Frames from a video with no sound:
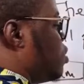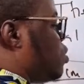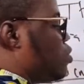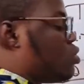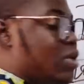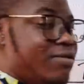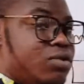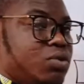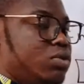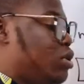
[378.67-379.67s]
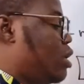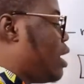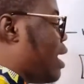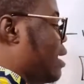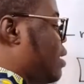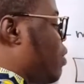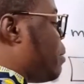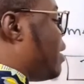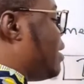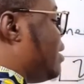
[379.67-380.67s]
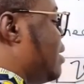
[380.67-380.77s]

So, 12 noon. And then what about the